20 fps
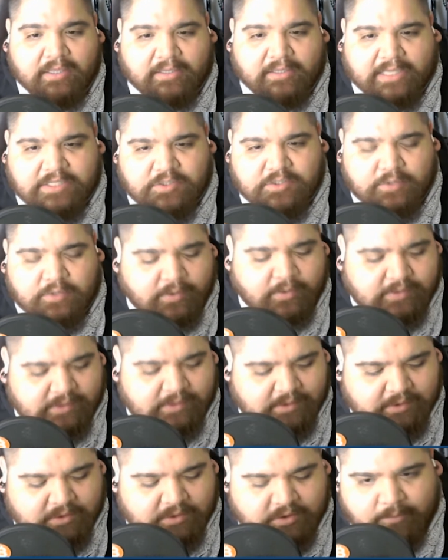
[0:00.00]
Like, dude, I was
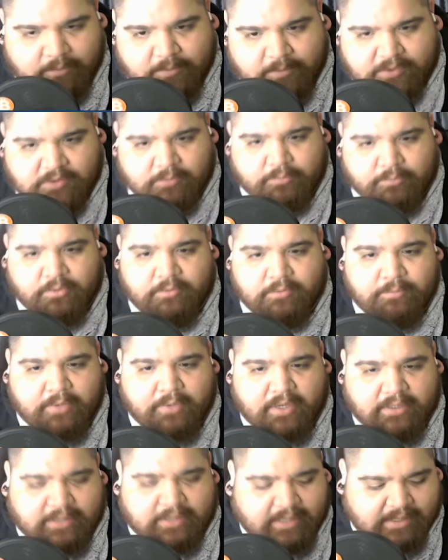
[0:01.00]
listening to your Mr. Boom
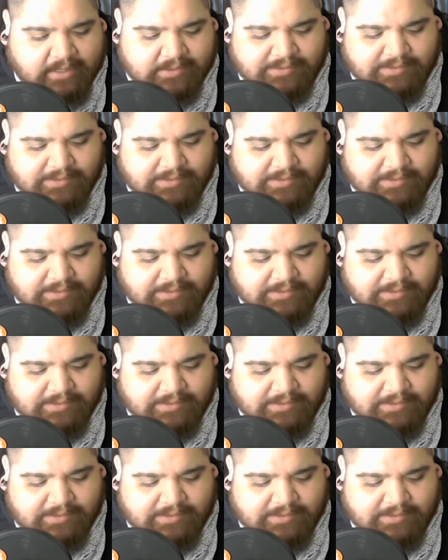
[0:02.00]
podcast.